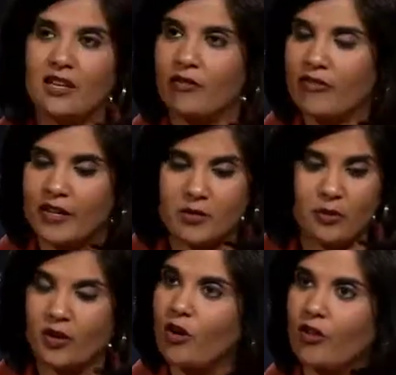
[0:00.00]
and
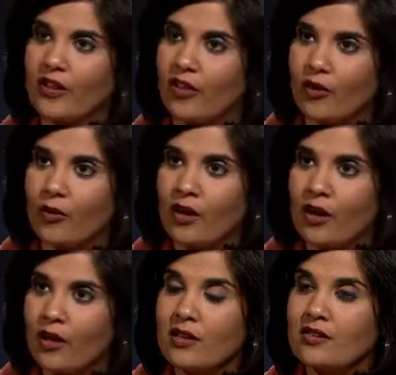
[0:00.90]
Facebook and all the other
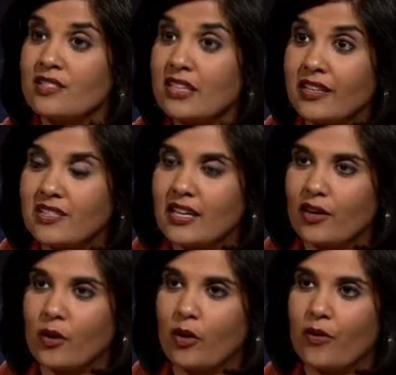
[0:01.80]
sites that
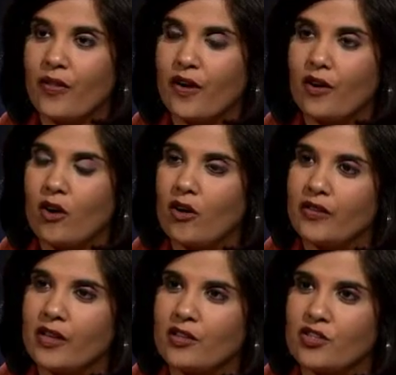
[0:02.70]
are out there on
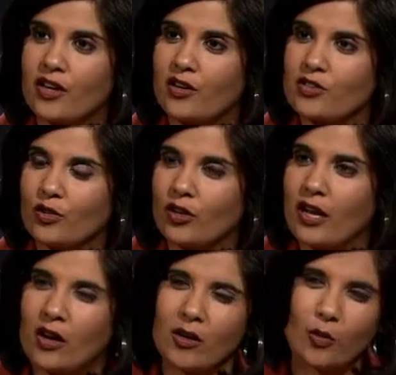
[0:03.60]
the internet are so good,
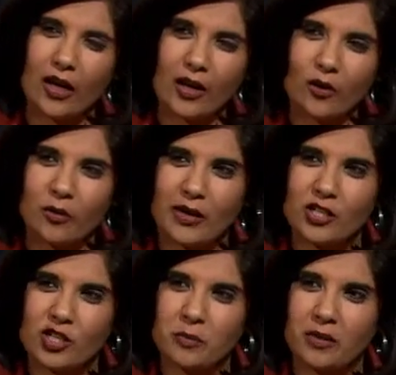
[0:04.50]
how come when I go to my
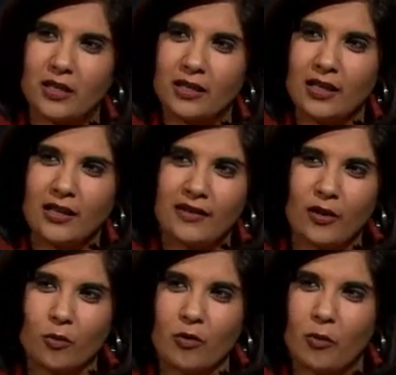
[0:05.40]
GP, they
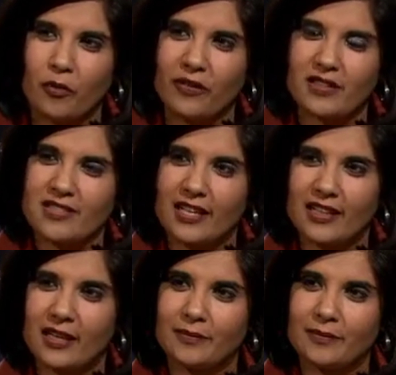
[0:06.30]
don't promote things like that? Because we're